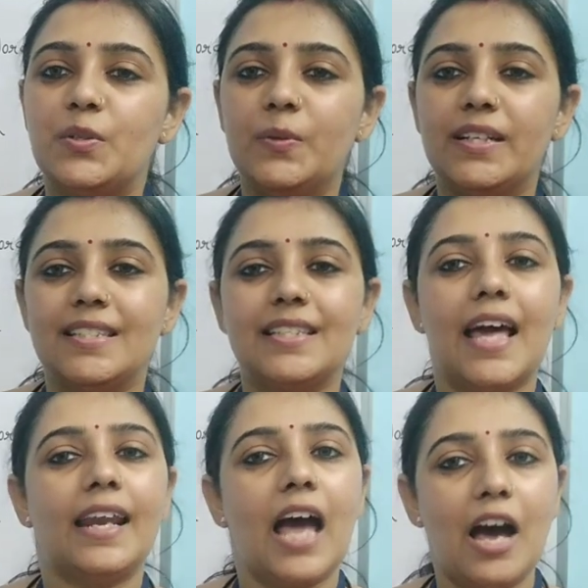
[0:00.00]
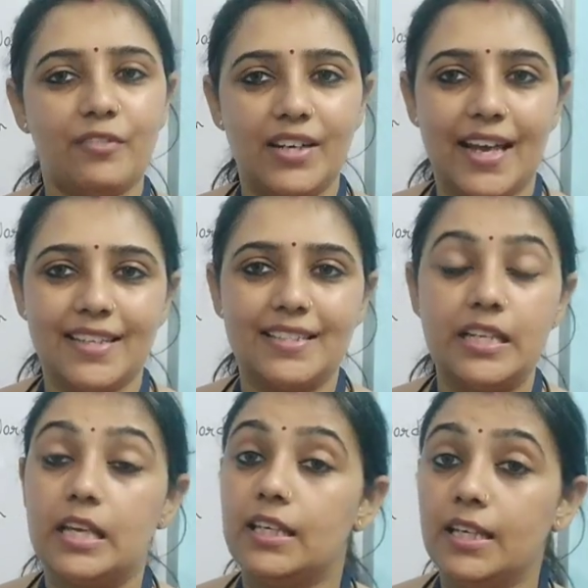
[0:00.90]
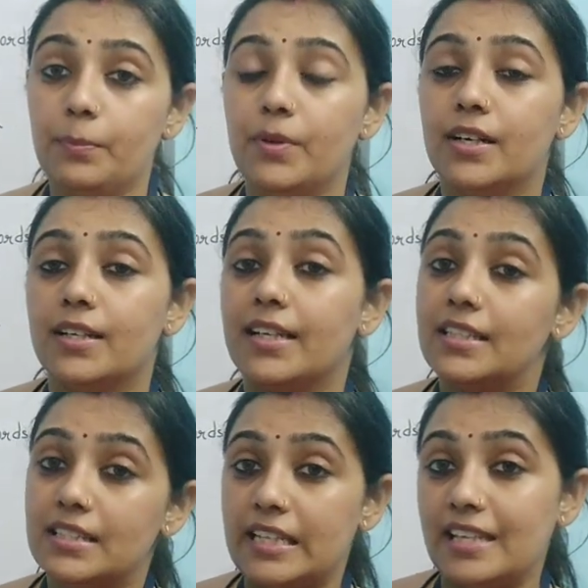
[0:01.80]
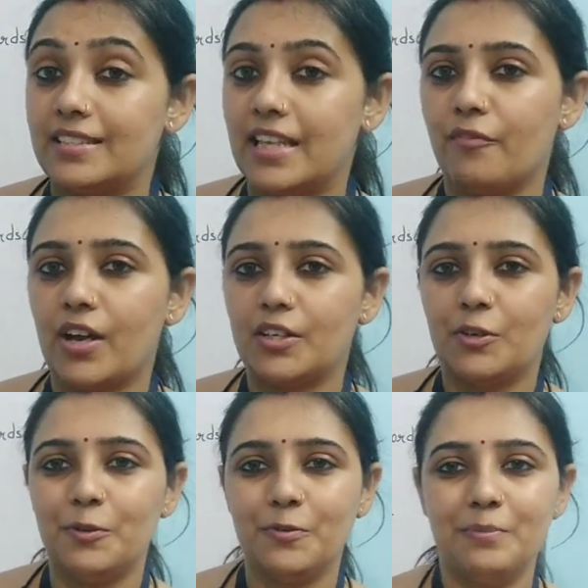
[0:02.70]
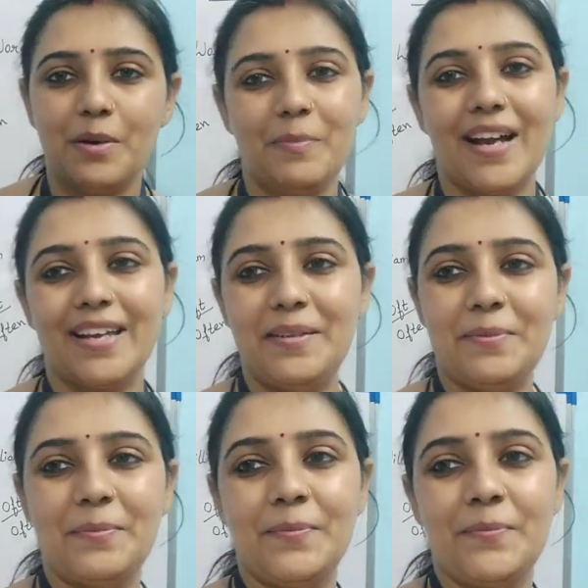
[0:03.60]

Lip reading: students, and have a nice day. Keep learning. Stay safe at home. Bye-bye.